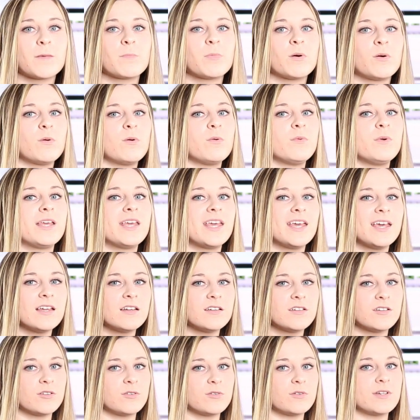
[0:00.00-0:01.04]
But what we
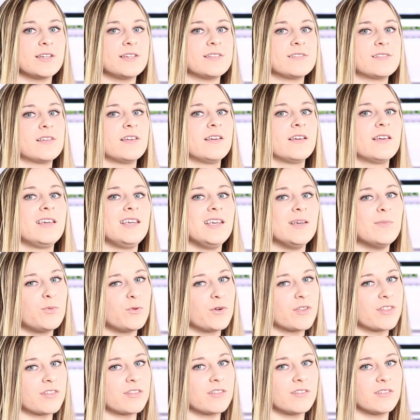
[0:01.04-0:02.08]
can do is keep
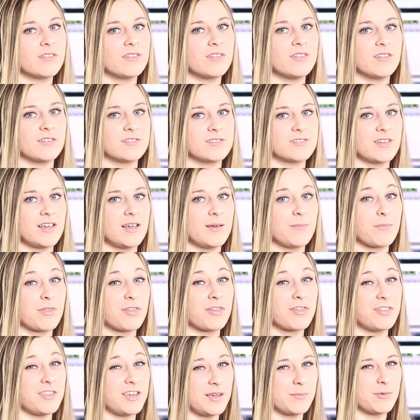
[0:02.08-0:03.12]
with the same
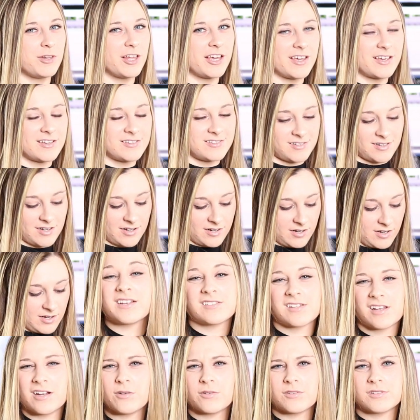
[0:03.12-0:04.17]
theme, like I said,
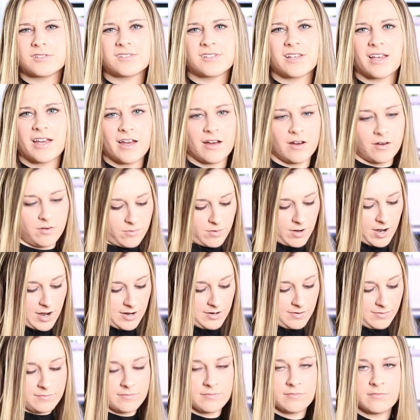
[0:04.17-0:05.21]
because I know the scale,
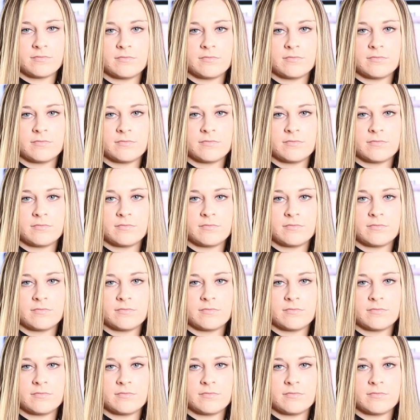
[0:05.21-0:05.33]
right?